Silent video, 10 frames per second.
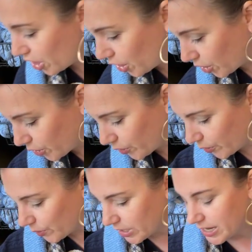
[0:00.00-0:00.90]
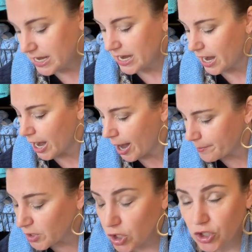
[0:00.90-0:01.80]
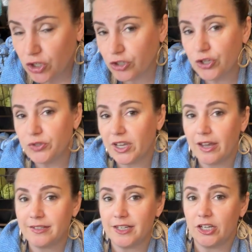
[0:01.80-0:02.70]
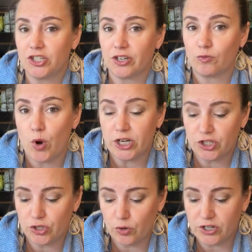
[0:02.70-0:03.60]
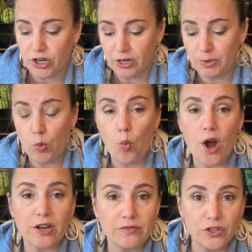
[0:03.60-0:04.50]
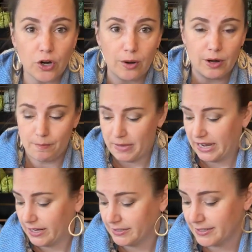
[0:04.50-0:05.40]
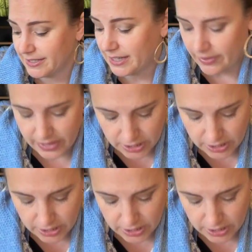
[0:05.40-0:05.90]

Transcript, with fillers: So um, your two skeins each of one and two is going to be one of your mains